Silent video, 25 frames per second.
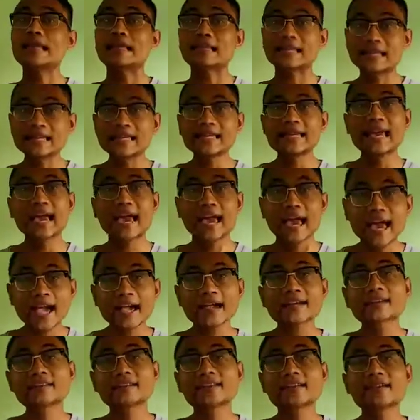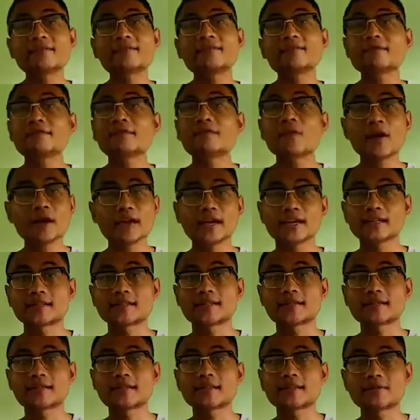the active
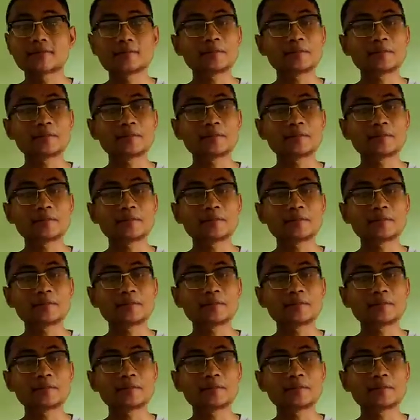voice,